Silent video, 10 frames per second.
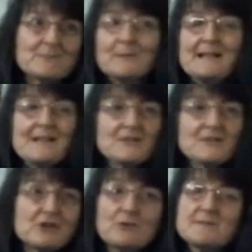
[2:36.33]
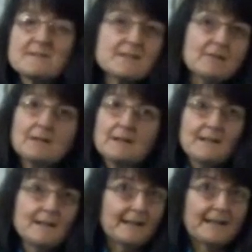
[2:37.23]
to me, showed so
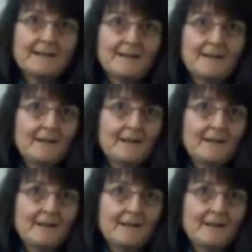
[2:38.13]
clearly